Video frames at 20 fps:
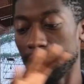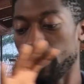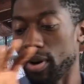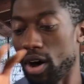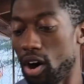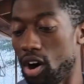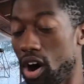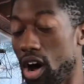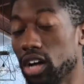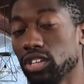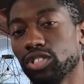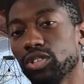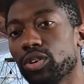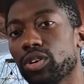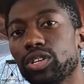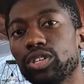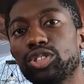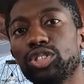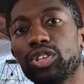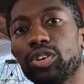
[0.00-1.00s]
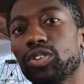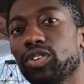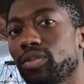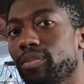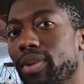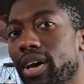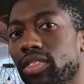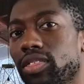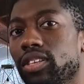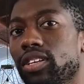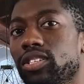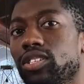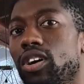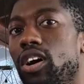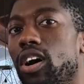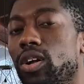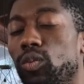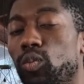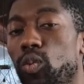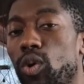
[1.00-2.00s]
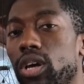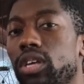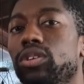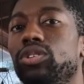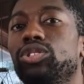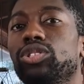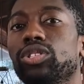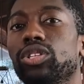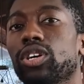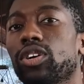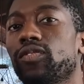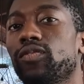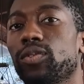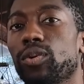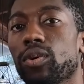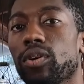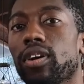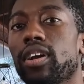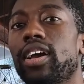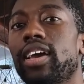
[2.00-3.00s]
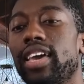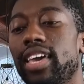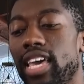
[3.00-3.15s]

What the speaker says: I'm also going to show you methods on what you should look for